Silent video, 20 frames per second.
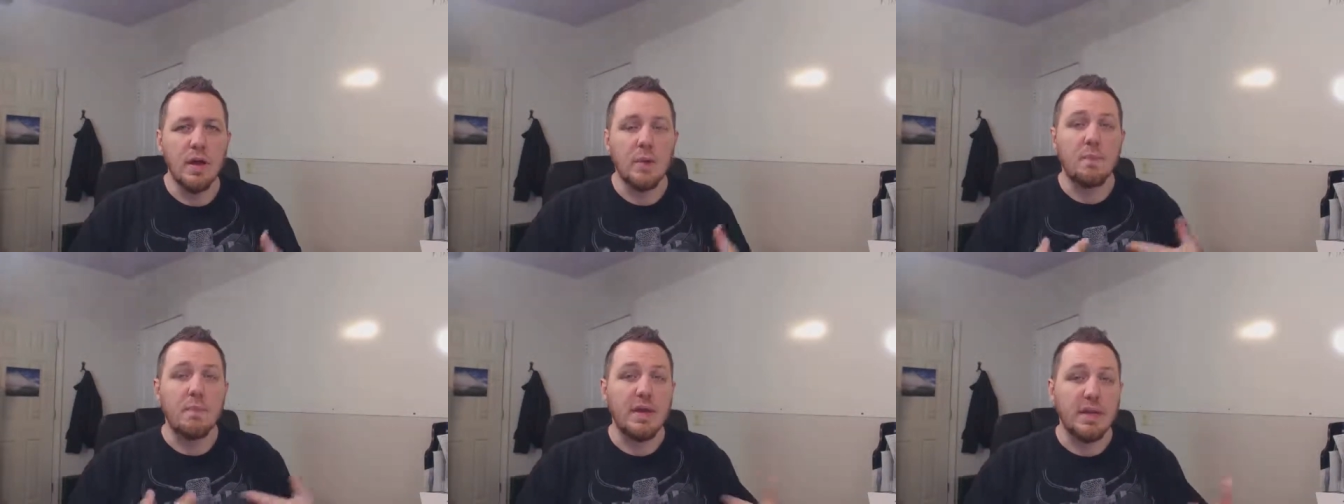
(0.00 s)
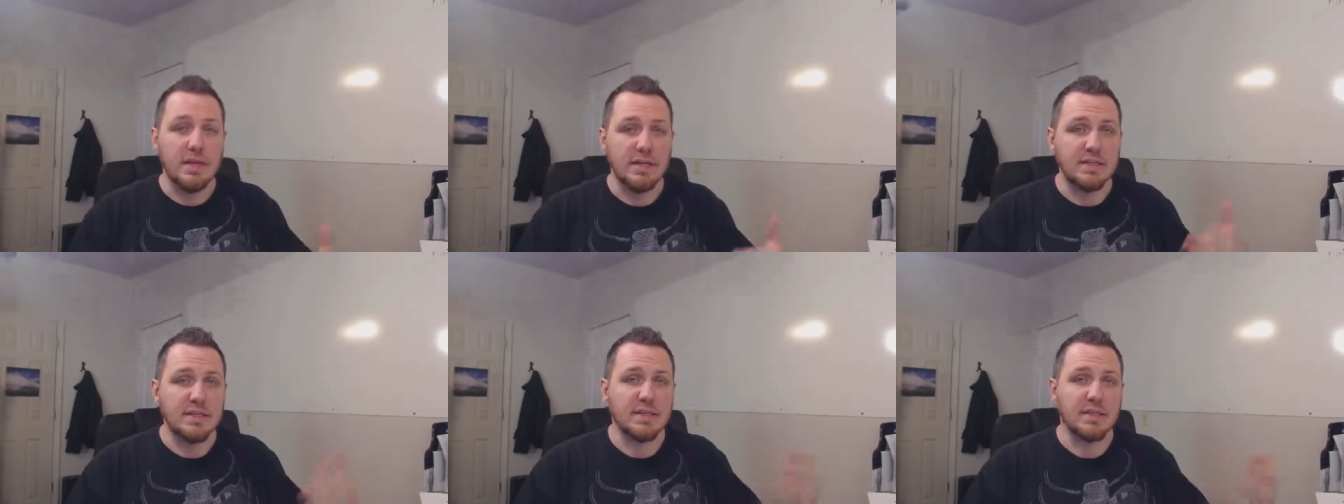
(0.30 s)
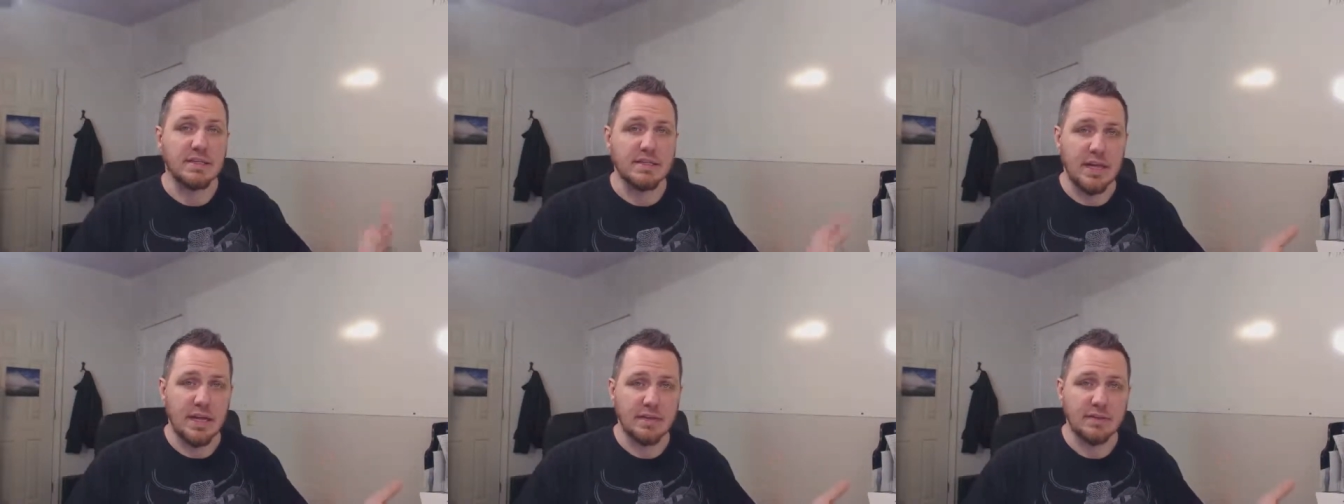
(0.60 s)
being
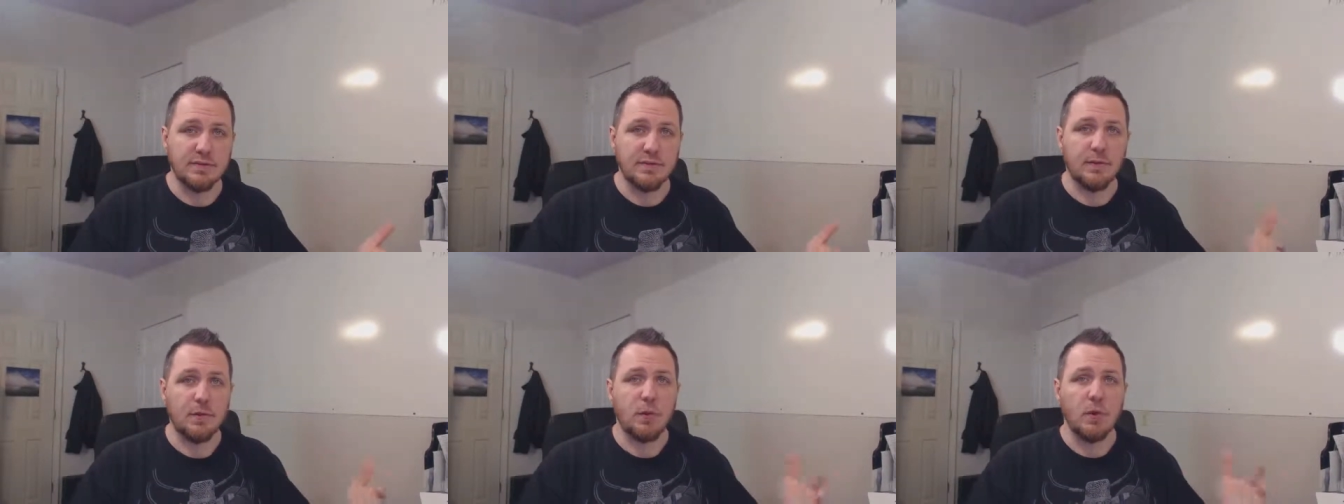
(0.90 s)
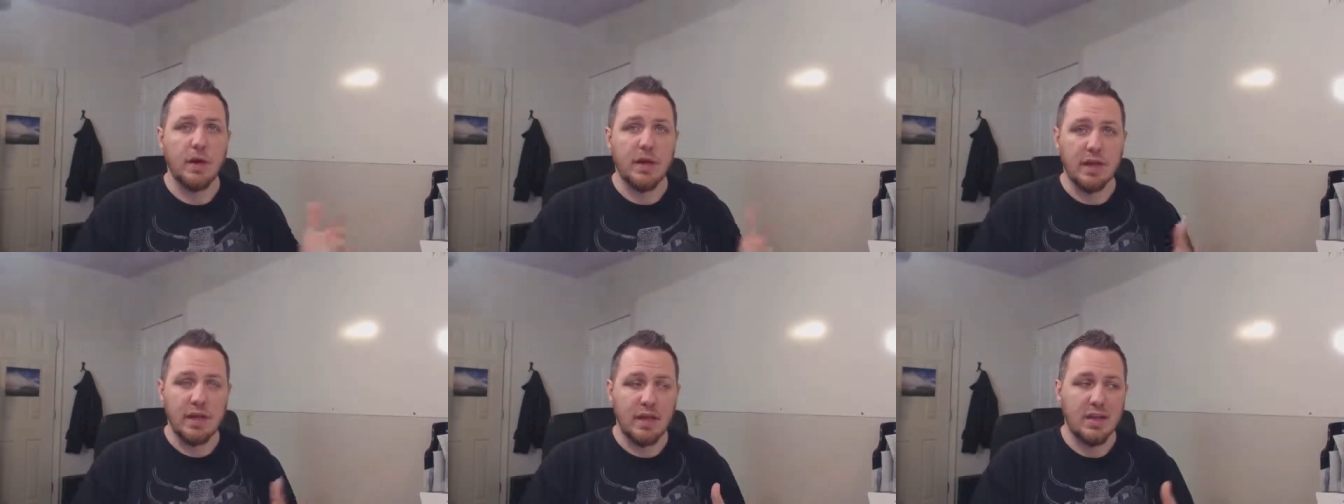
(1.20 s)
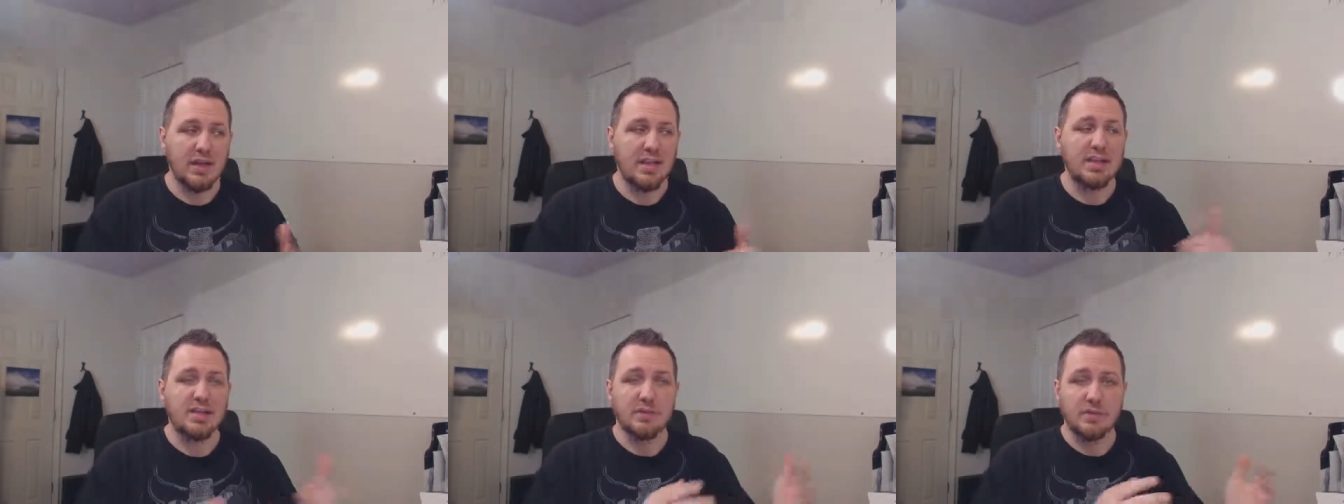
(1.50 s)
successful and
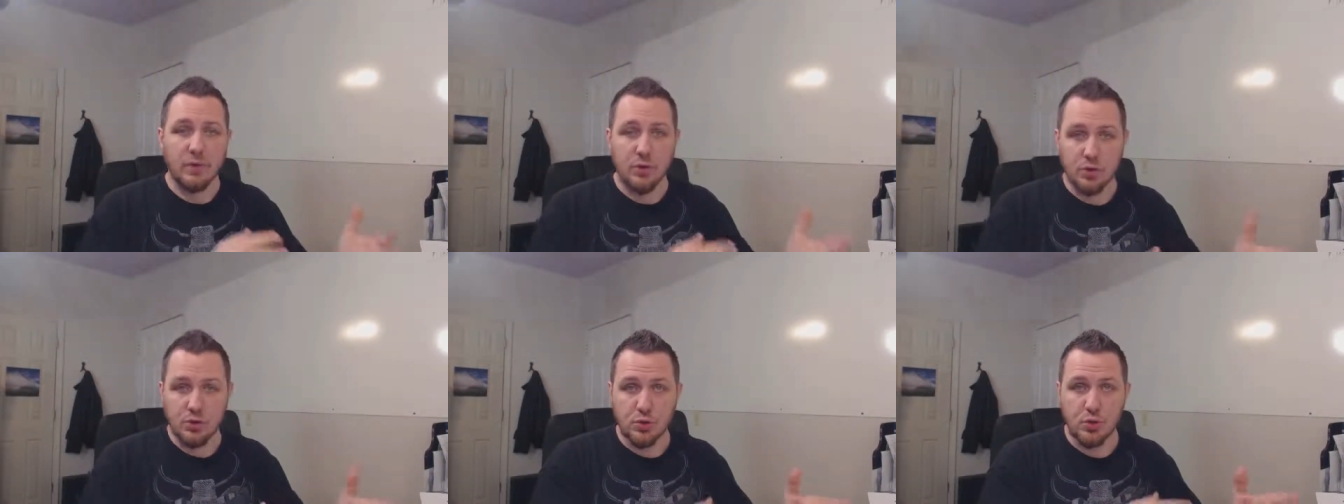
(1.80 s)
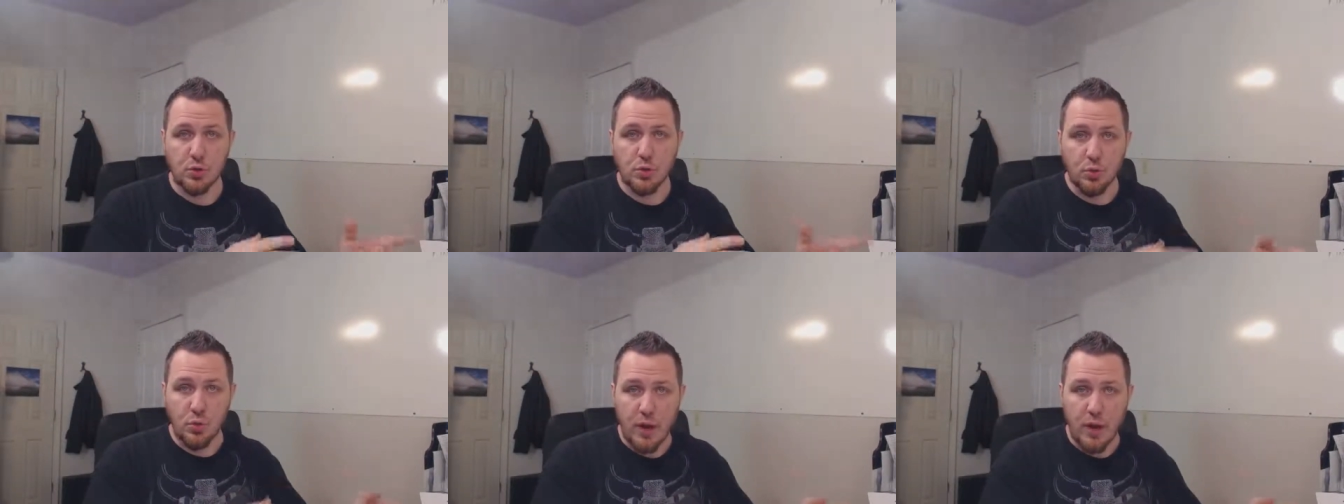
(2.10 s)
getting these virtual